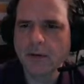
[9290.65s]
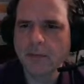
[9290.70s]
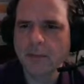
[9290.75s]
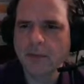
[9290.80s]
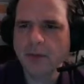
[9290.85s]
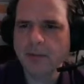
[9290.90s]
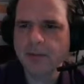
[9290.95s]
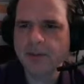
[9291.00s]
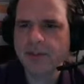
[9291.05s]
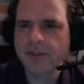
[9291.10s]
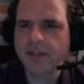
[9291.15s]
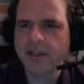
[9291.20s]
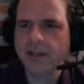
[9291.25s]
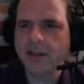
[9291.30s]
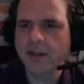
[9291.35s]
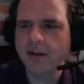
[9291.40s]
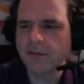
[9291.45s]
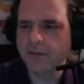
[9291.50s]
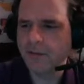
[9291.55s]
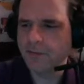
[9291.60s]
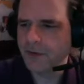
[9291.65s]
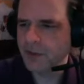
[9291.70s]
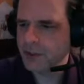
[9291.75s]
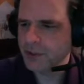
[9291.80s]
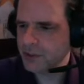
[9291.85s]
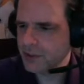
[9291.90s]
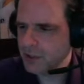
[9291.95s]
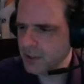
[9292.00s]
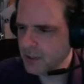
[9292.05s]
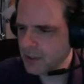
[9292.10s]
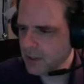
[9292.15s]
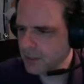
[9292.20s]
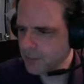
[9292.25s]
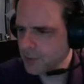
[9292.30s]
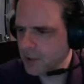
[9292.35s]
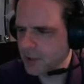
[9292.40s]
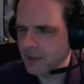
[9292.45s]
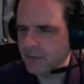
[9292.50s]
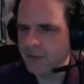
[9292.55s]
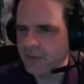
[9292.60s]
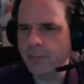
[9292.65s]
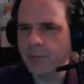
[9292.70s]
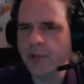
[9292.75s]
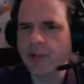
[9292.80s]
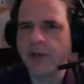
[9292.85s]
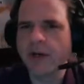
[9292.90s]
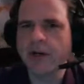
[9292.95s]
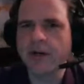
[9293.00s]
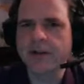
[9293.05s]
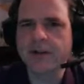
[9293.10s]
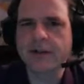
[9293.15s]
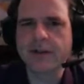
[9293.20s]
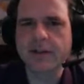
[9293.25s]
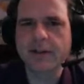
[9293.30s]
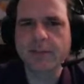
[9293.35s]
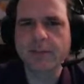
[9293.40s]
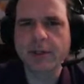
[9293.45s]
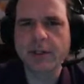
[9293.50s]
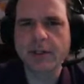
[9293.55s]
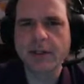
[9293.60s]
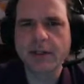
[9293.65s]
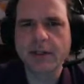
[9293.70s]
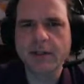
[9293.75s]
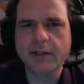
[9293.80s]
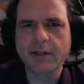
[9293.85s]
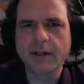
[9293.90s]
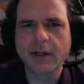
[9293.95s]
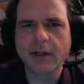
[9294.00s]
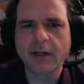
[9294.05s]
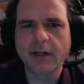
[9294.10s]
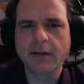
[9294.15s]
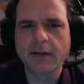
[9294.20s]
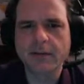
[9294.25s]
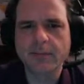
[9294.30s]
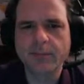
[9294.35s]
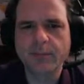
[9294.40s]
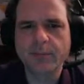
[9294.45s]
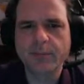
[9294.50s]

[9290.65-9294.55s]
But I'm just thinking of eventually I'm going to give the players the ability to kind of